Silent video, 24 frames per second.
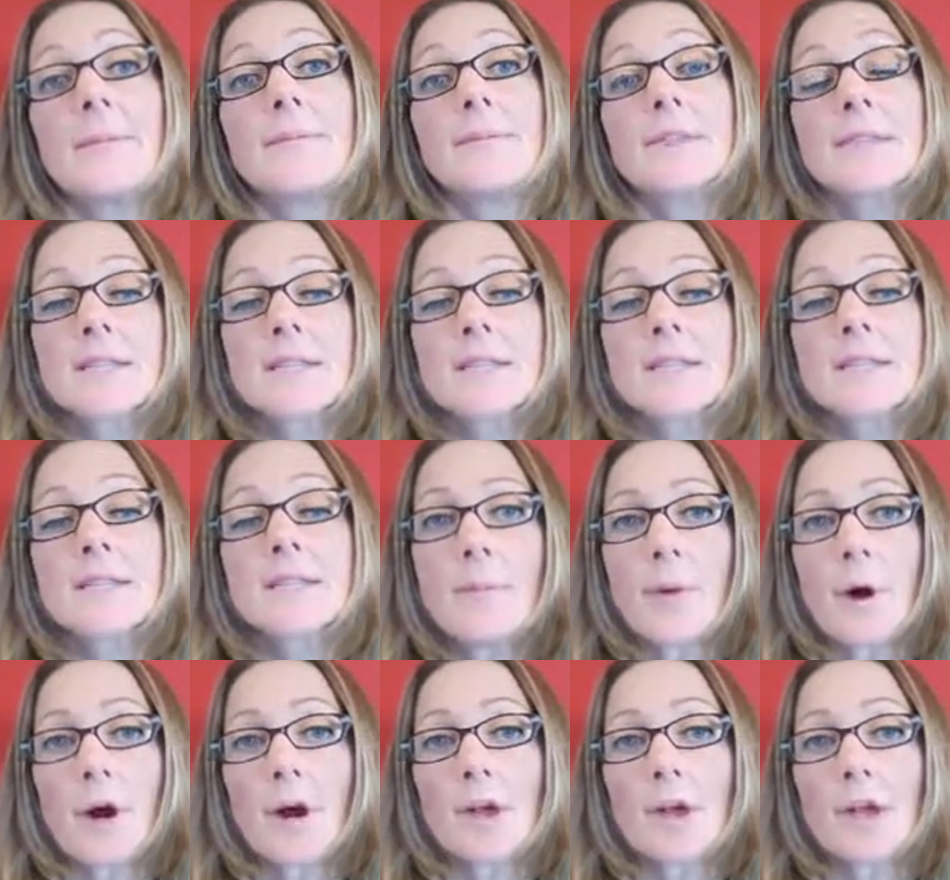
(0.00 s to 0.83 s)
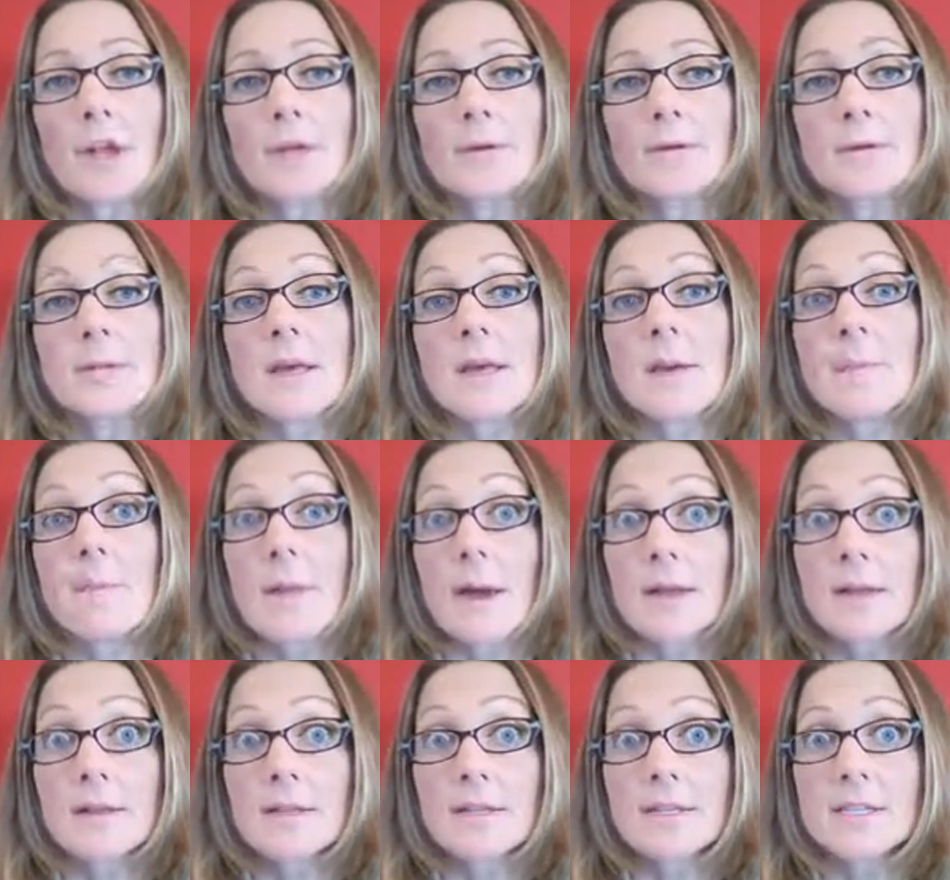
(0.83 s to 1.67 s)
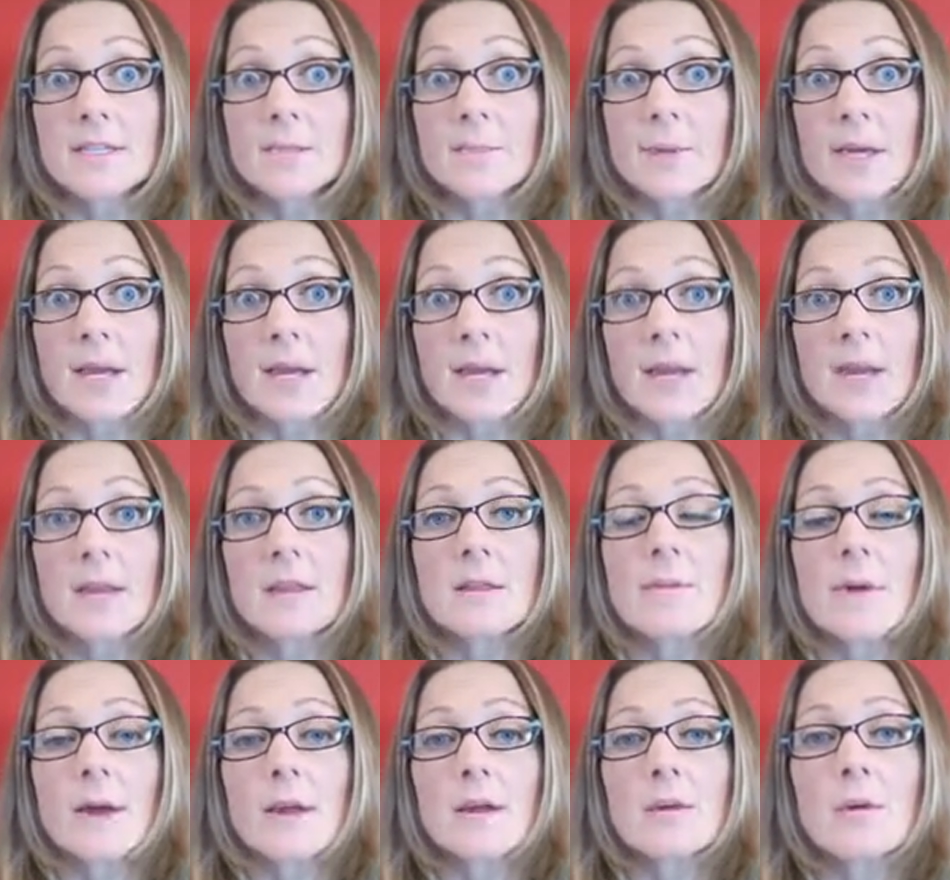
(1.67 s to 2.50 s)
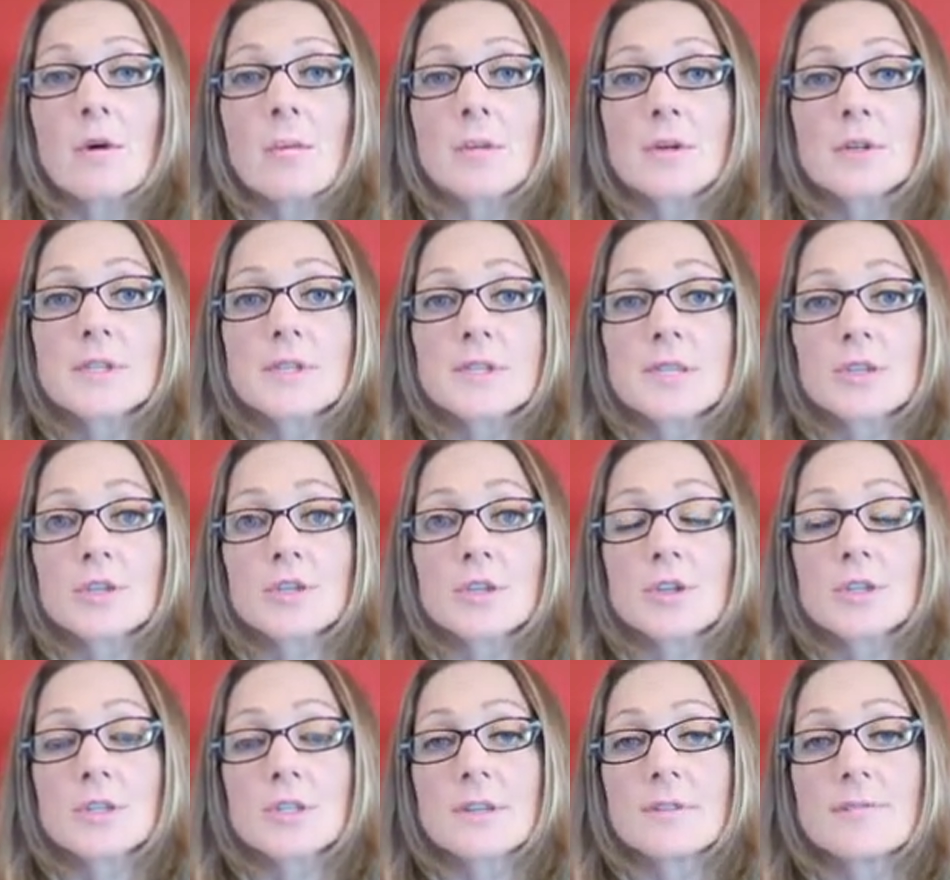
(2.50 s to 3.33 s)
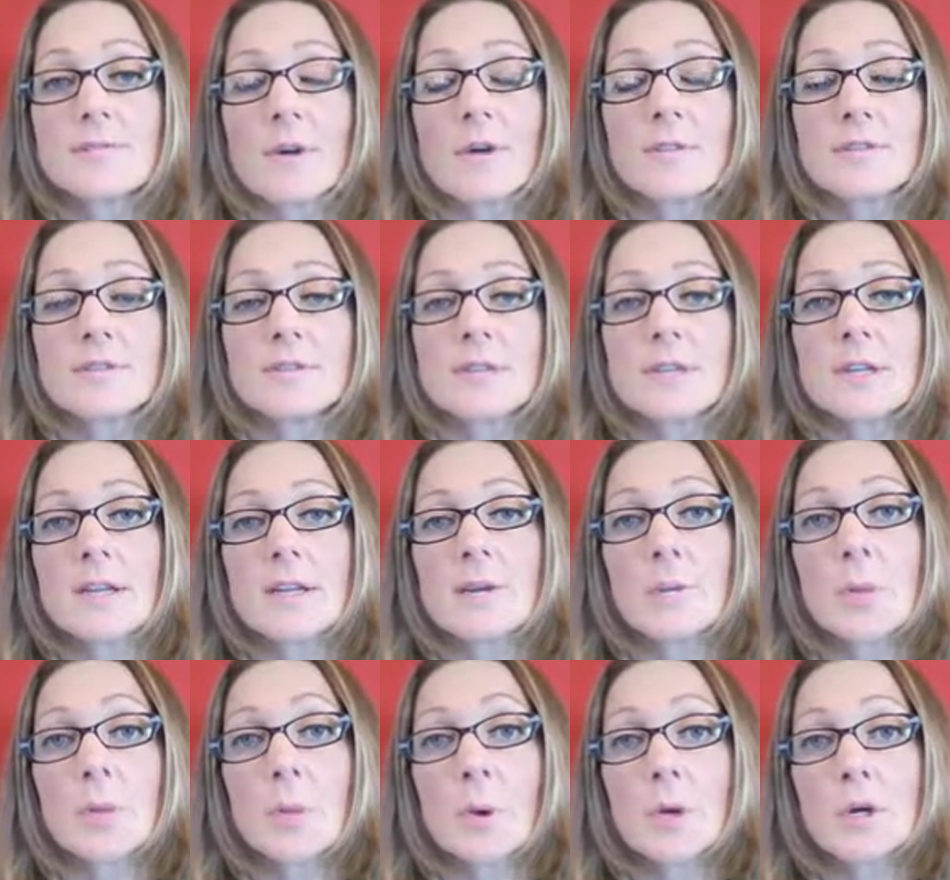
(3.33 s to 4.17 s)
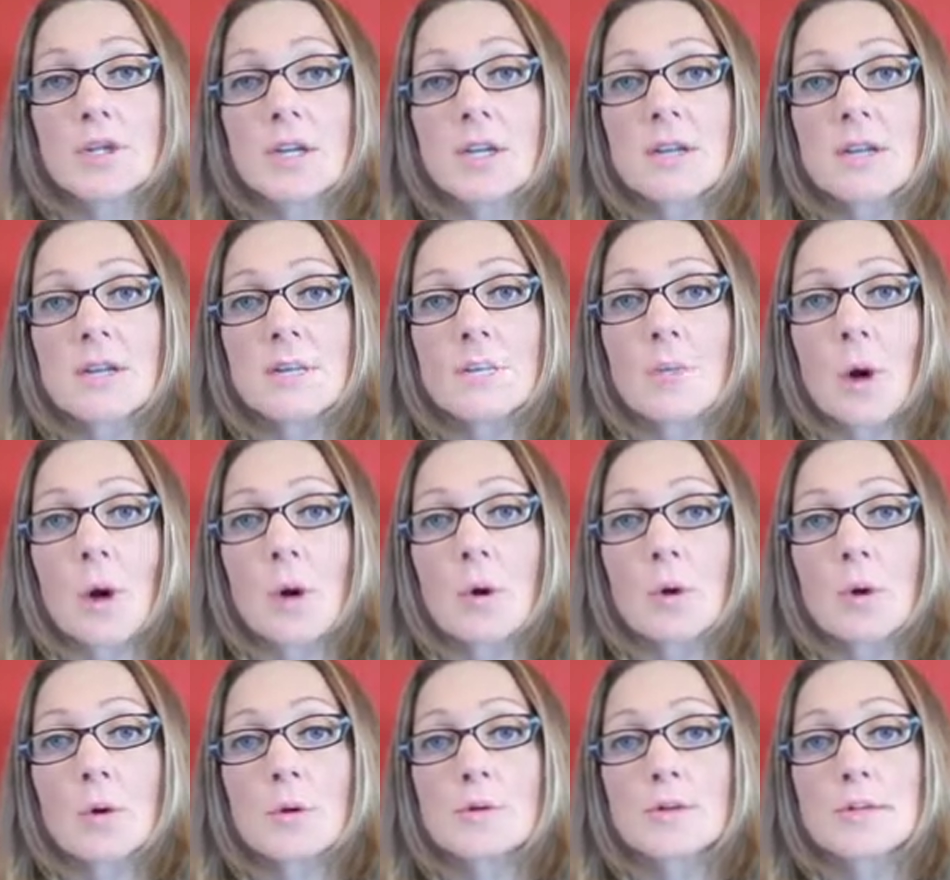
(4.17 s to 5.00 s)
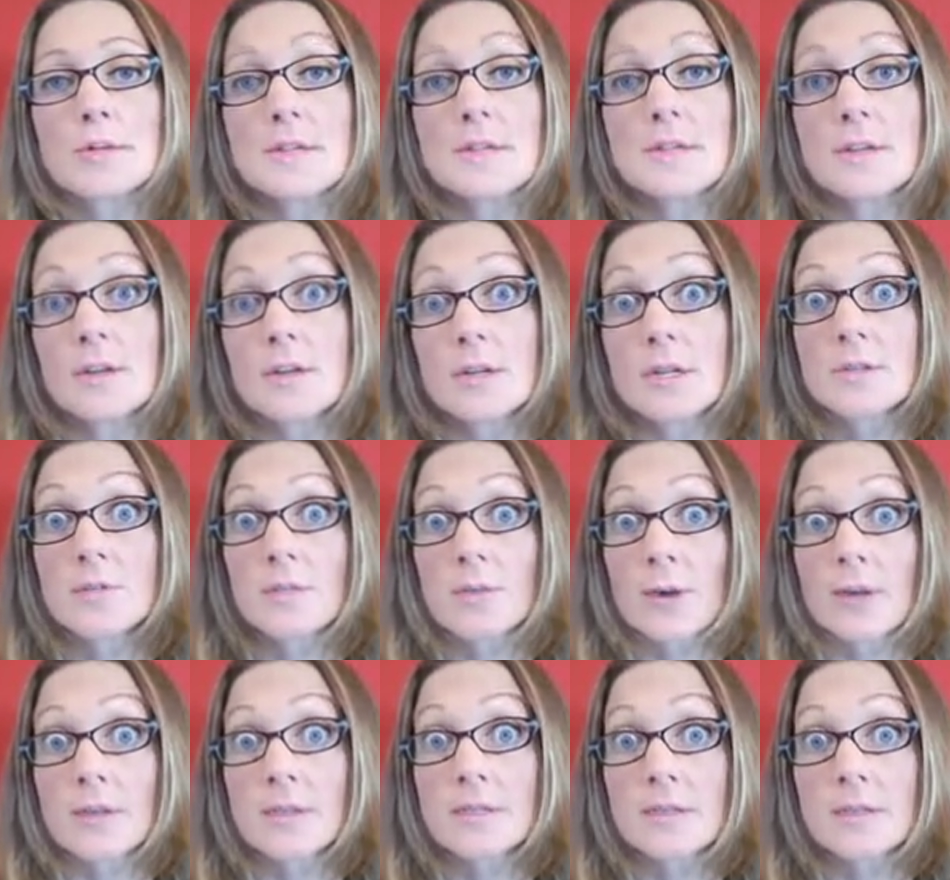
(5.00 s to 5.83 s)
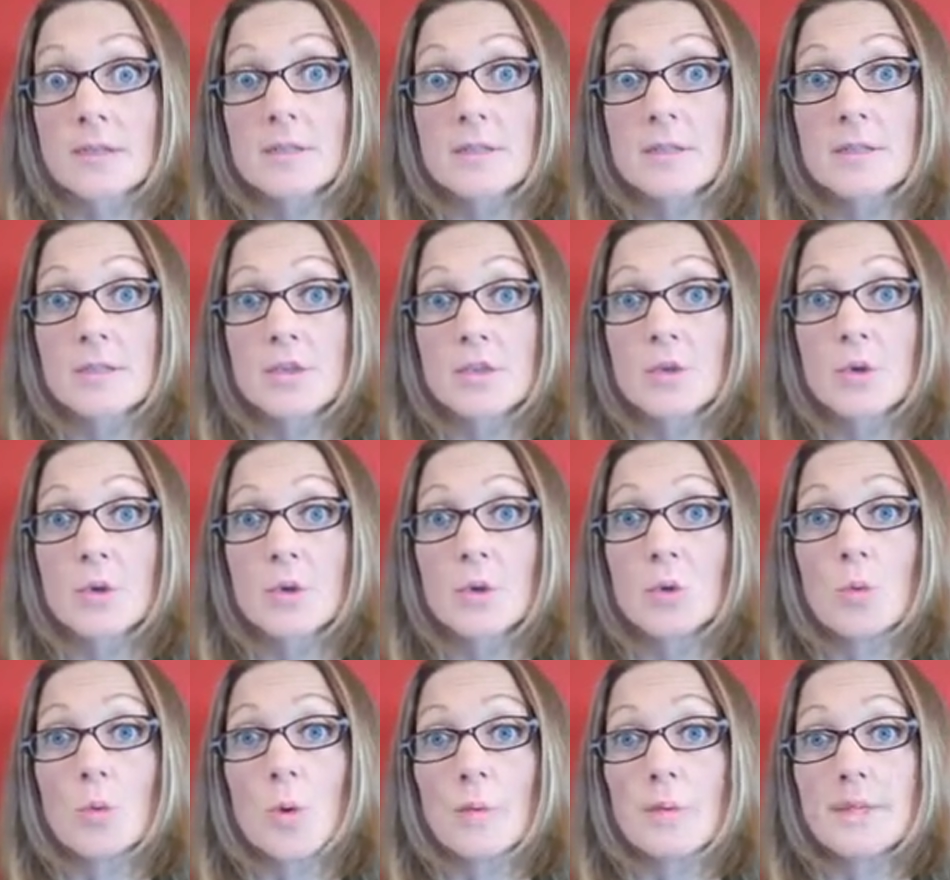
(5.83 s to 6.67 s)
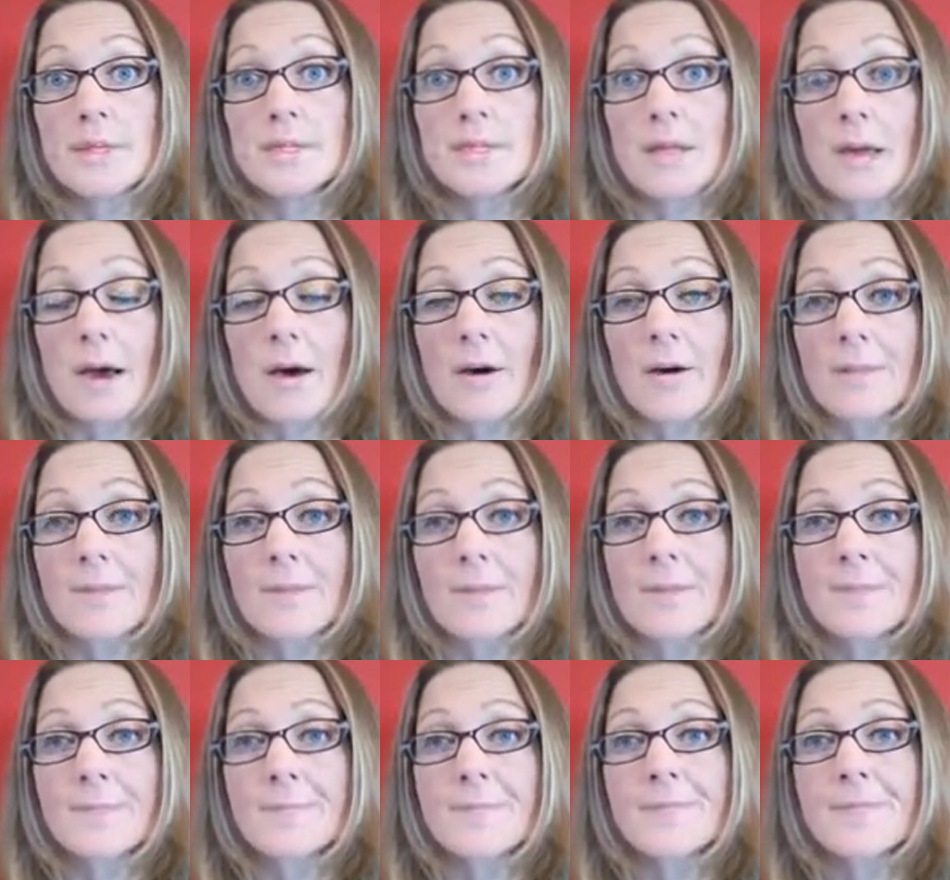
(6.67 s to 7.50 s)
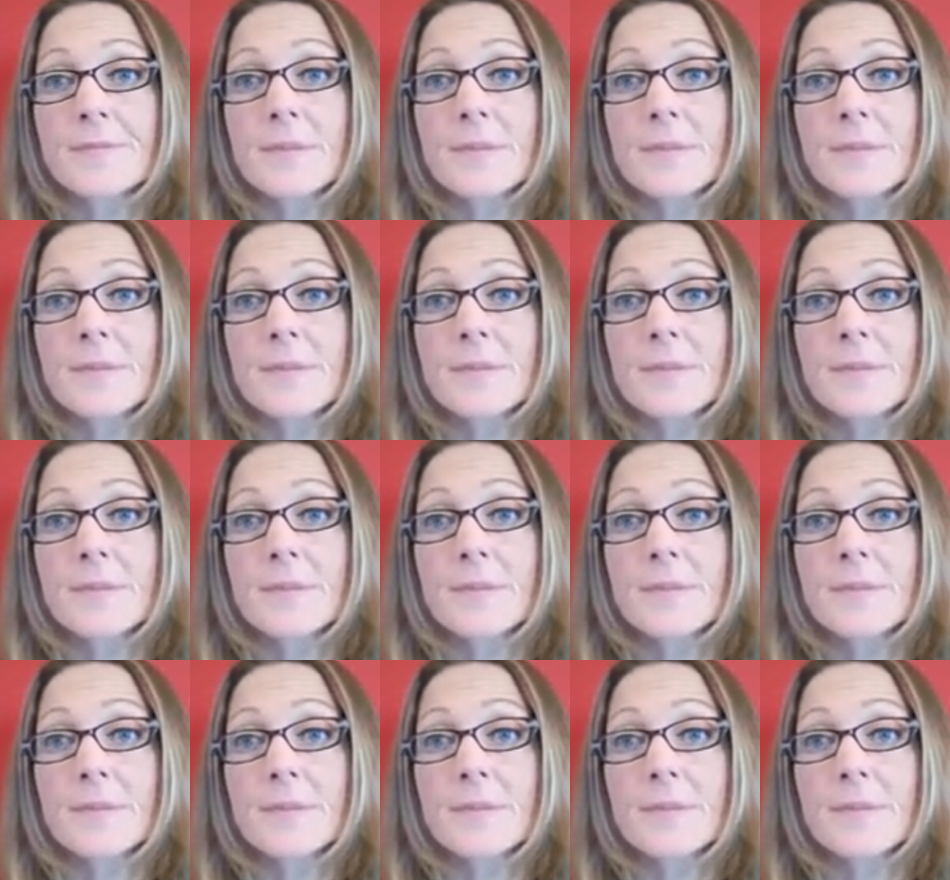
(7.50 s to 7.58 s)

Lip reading: This camp argues that medically speaking, the medical procedures involved in abortion pose serious risk to women's health.